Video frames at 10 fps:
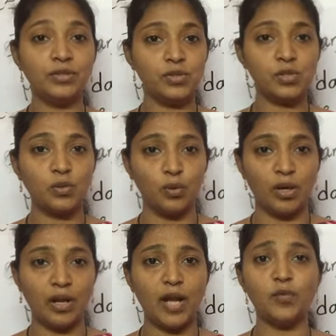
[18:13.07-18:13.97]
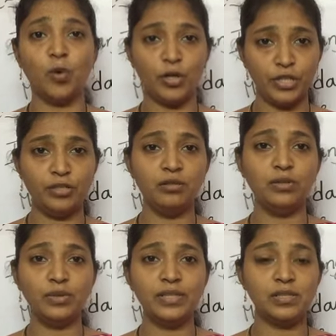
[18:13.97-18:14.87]
to school, and what do you
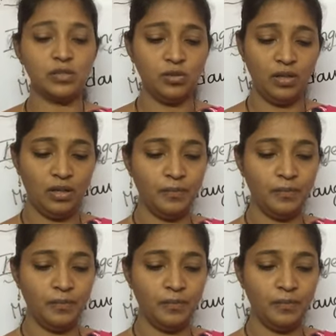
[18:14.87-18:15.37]
do in school?